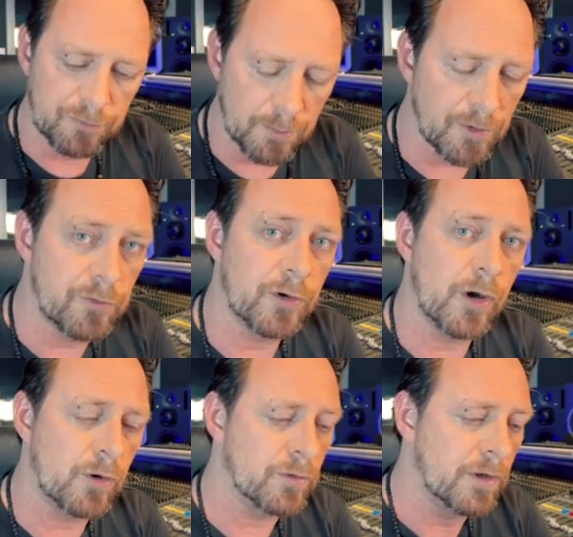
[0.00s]
from the
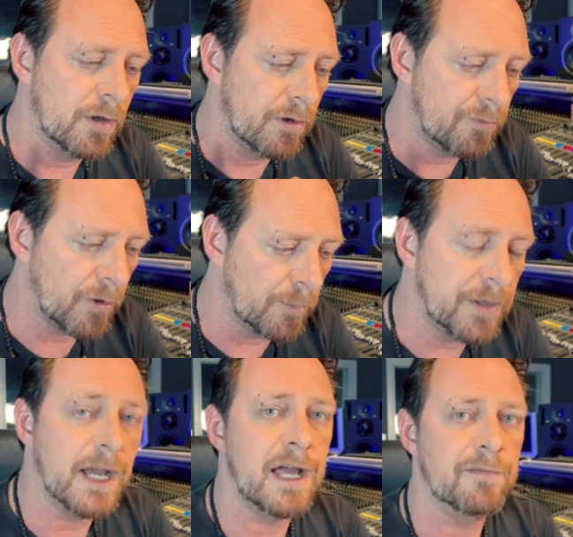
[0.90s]
drone, from
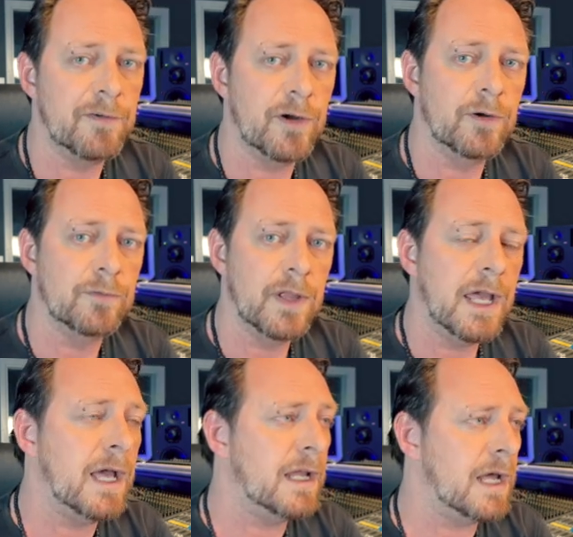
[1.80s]
the iPhone,
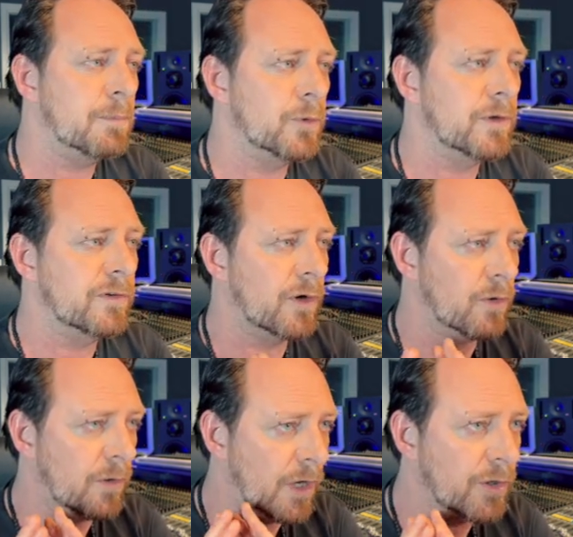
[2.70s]
and I put this
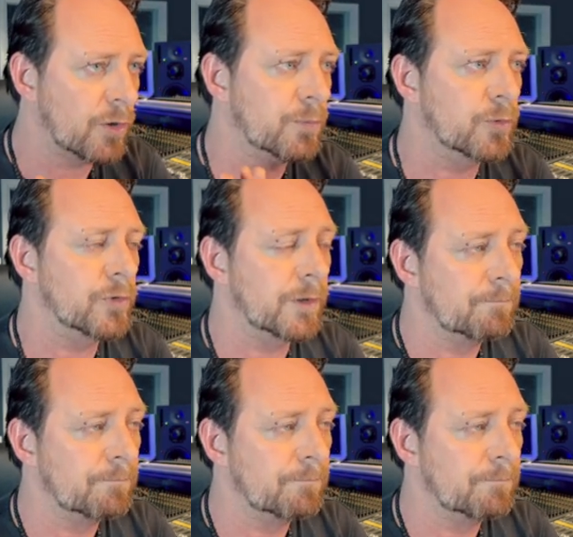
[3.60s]
all on the computer.